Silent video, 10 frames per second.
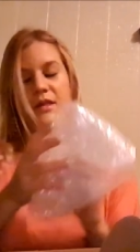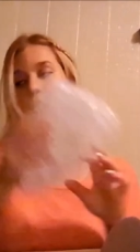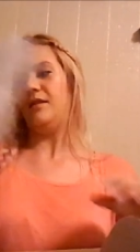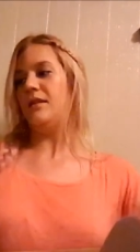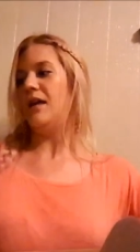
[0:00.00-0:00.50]

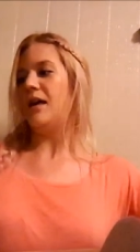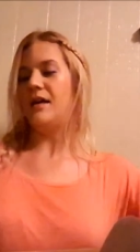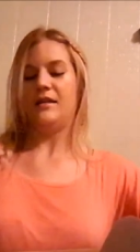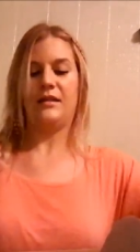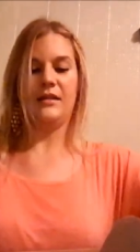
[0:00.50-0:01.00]
And
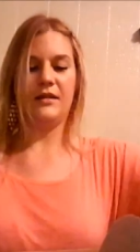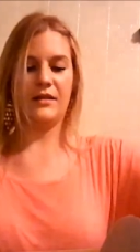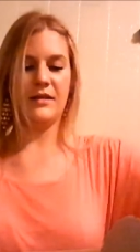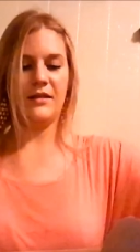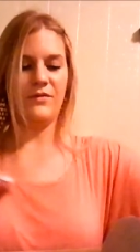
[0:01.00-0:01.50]
last is
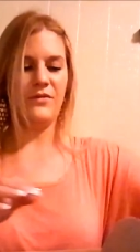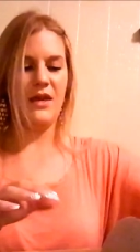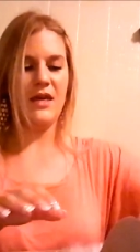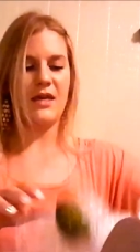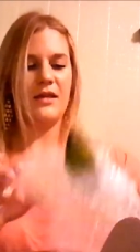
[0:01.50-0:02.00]
this
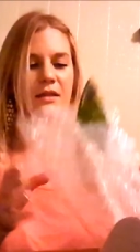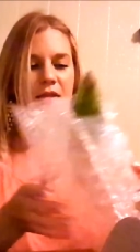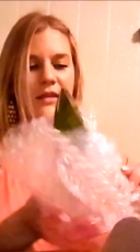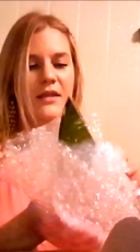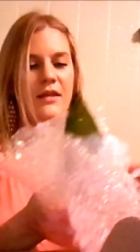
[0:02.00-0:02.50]
vase.
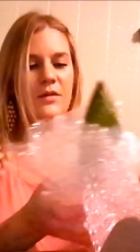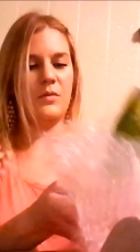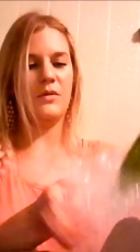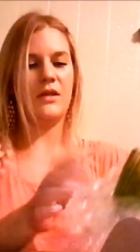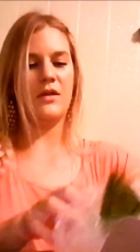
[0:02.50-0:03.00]
This thing's
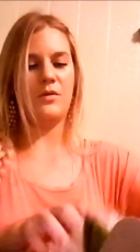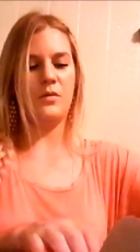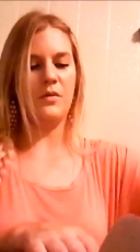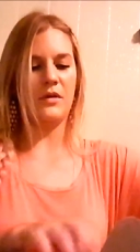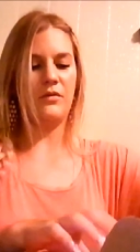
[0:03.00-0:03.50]
really
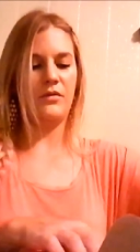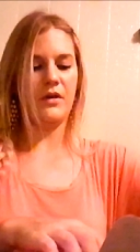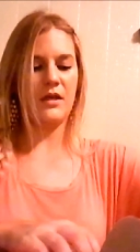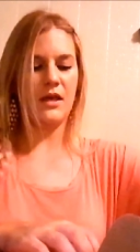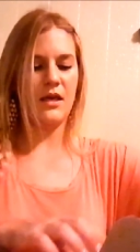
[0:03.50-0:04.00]
cool and
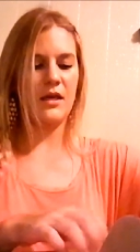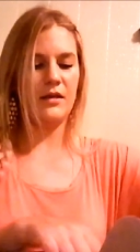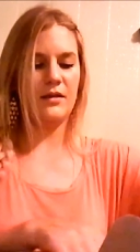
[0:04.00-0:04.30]
funky.